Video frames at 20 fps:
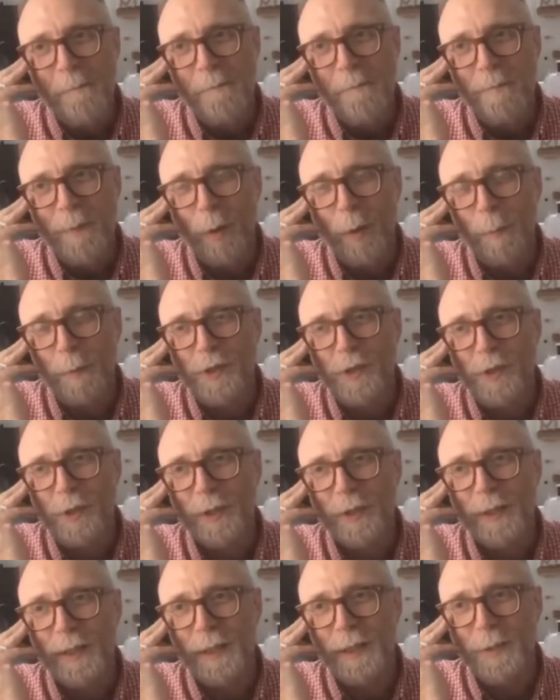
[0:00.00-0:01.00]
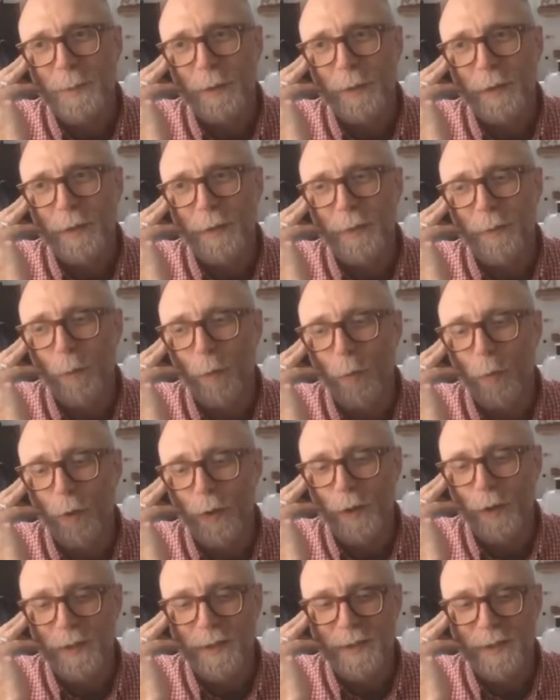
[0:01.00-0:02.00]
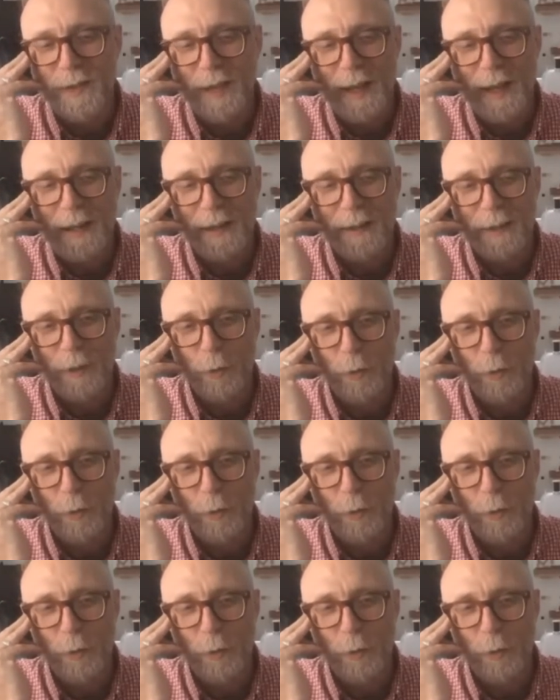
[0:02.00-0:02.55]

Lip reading: opportunities with words that